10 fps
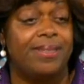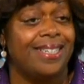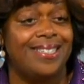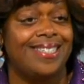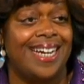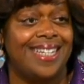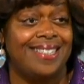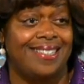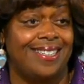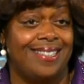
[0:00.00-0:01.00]
does not
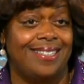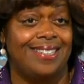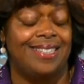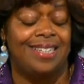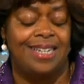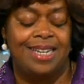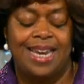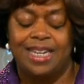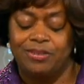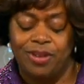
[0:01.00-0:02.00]
exist,
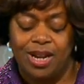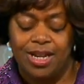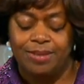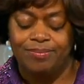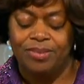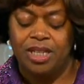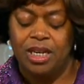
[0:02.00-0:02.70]
and Iran,